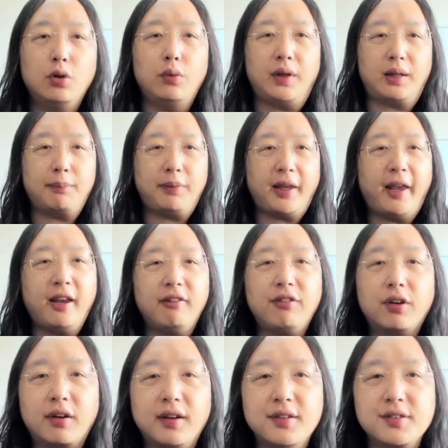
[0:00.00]
queuing
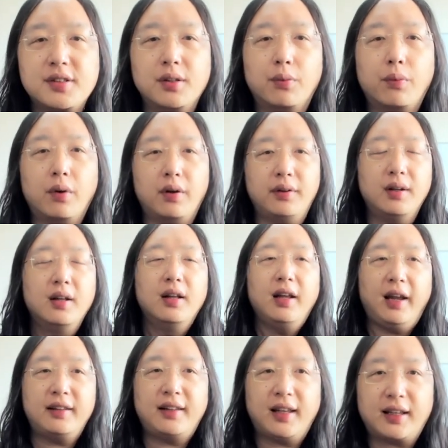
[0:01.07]
behavior and so on,
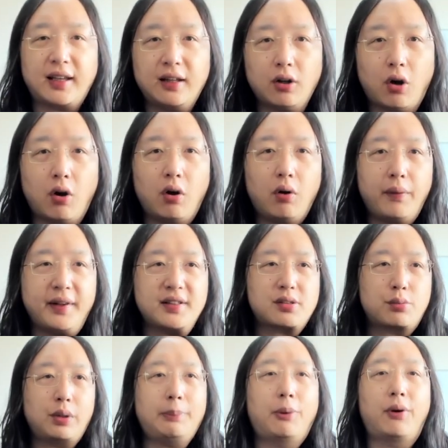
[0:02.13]
and they can
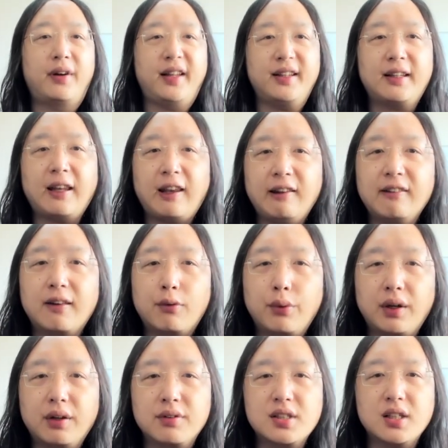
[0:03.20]
always report it in the
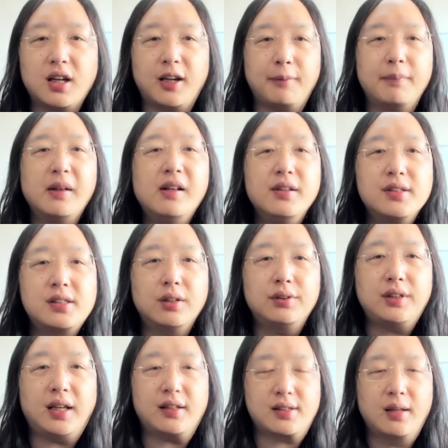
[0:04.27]
real time
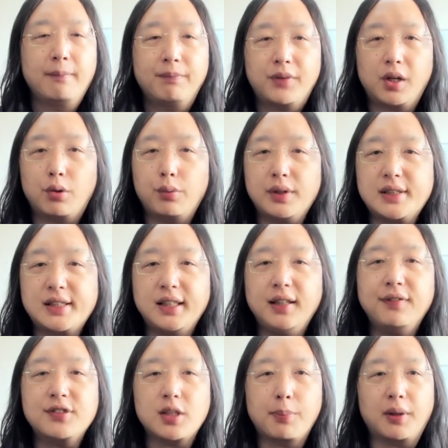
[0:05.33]
so that their
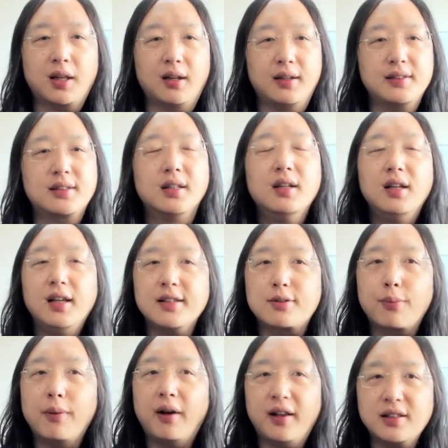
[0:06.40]
received supplies
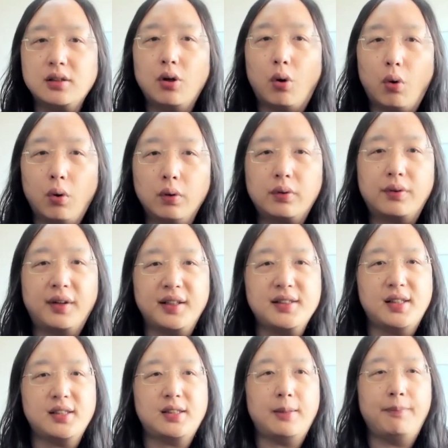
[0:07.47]
as well as the ordering
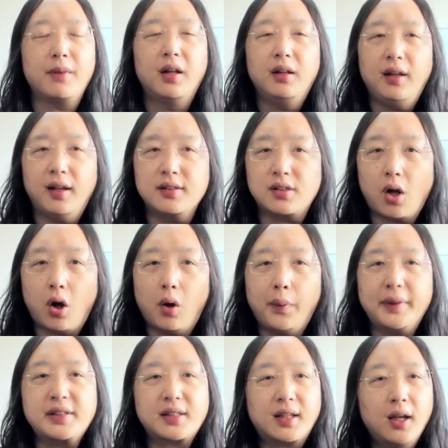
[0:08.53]
system is
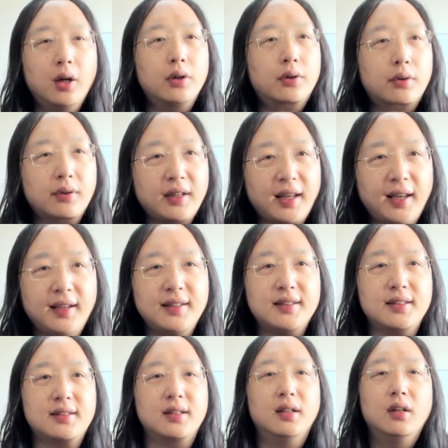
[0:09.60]
always
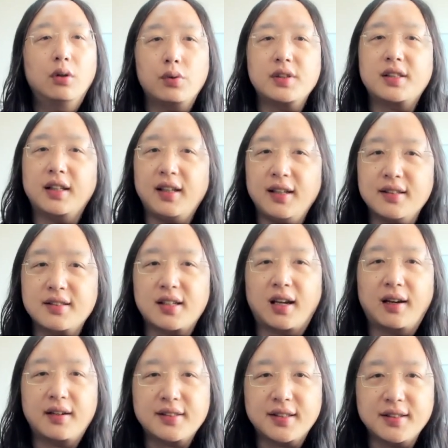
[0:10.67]
co-created with the
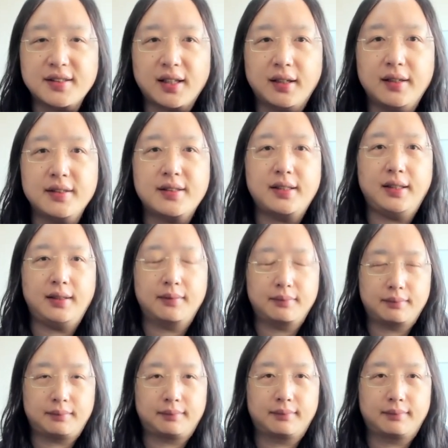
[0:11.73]
entire society.